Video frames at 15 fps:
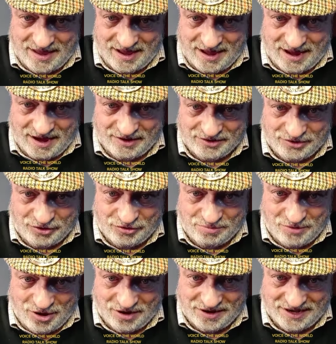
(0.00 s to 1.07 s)
Uh, good
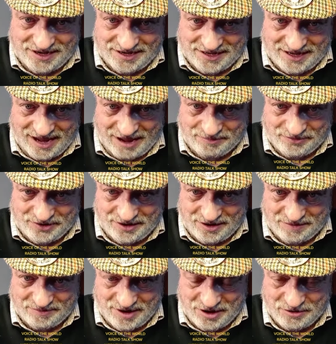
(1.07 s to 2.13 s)
morning, Captain.
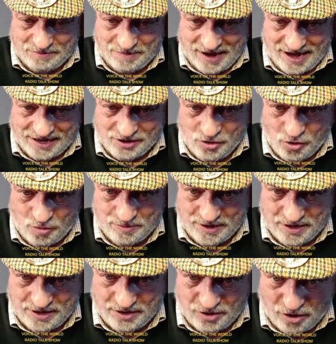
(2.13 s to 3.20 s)
I'm now back home
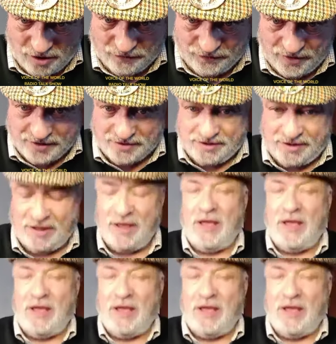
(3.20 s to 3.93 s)
in Norfolk.